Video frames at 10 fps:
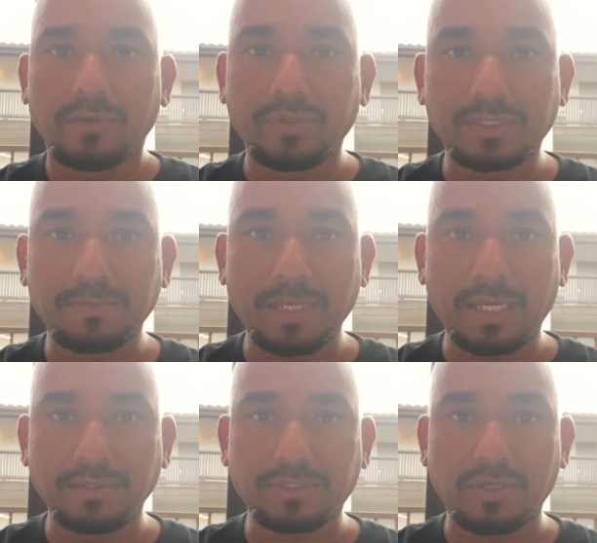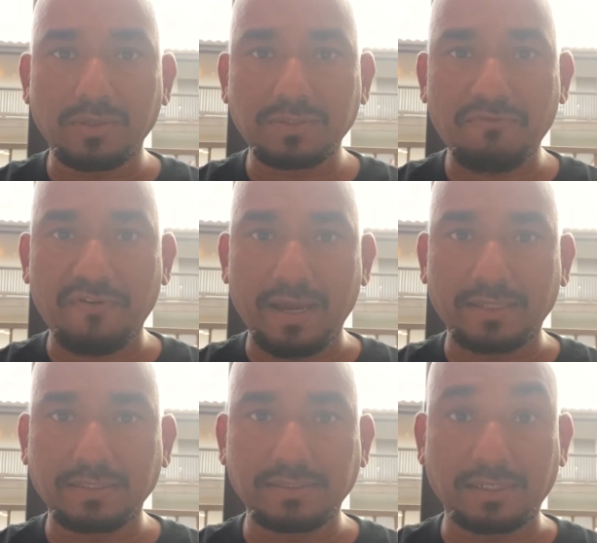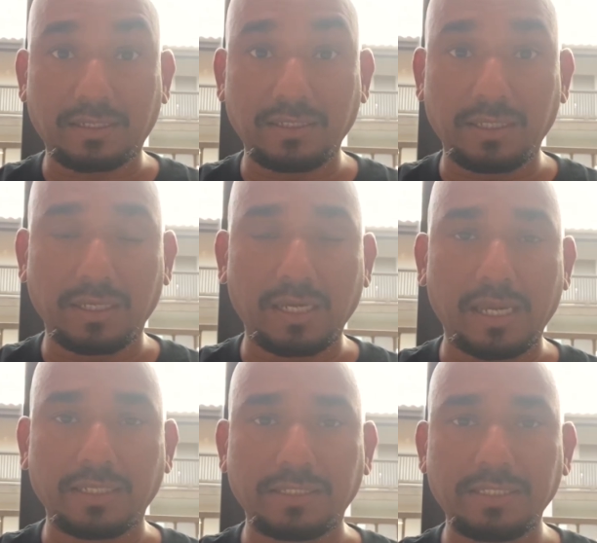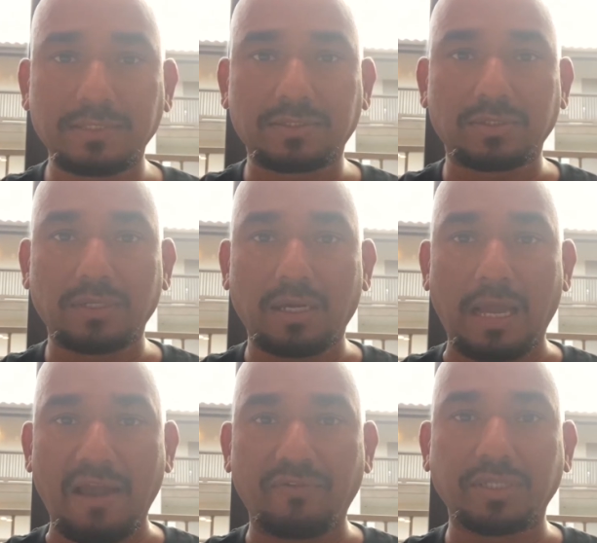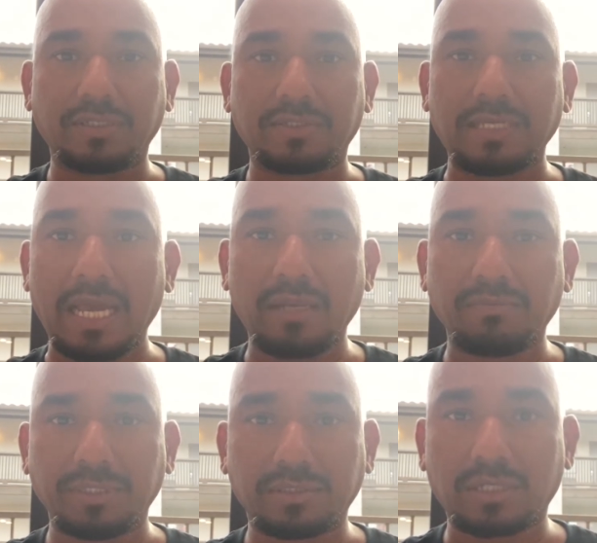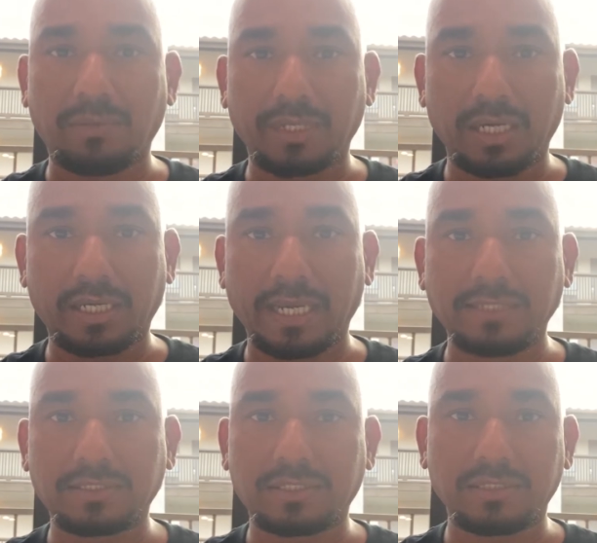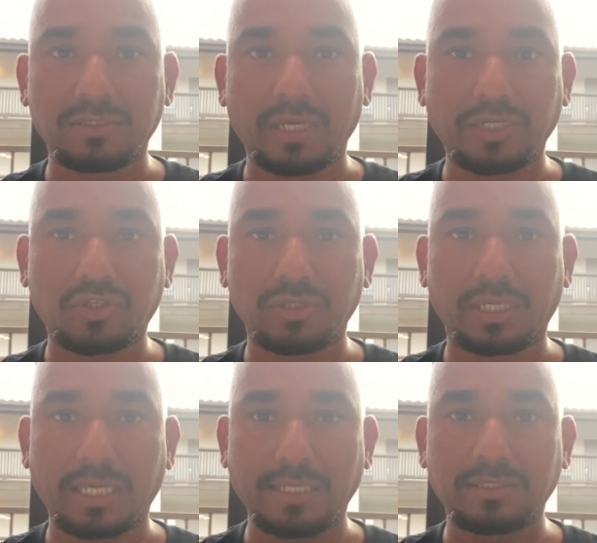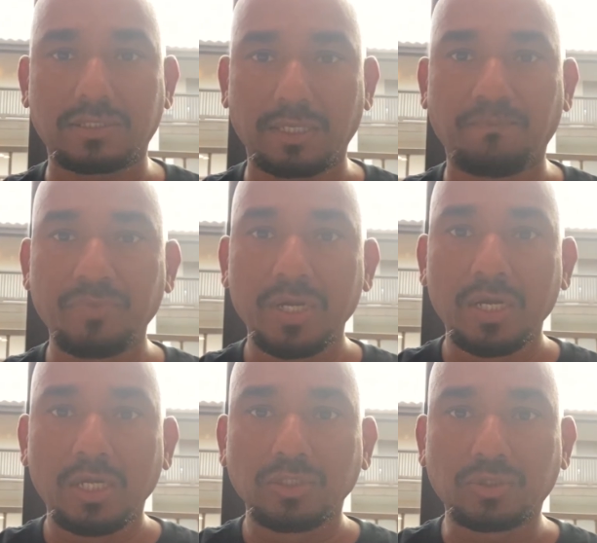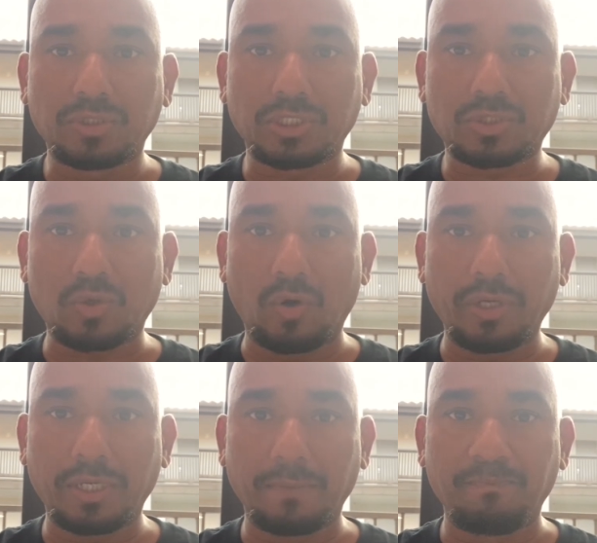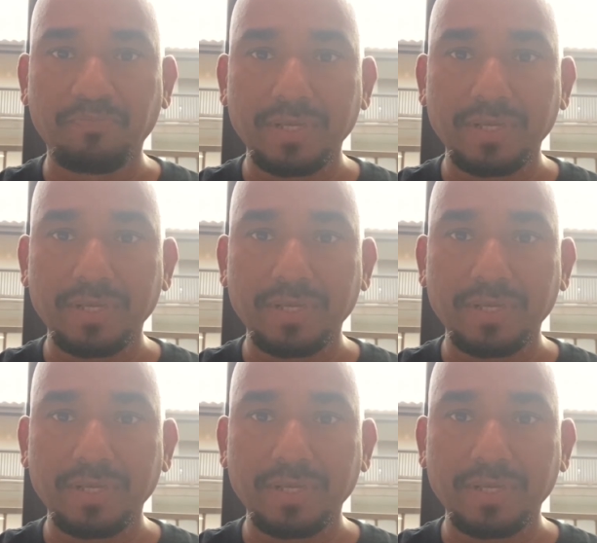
this man, Jehoshaphat, is a king and he is having these enemies coming against his nation, against him, to destroy him.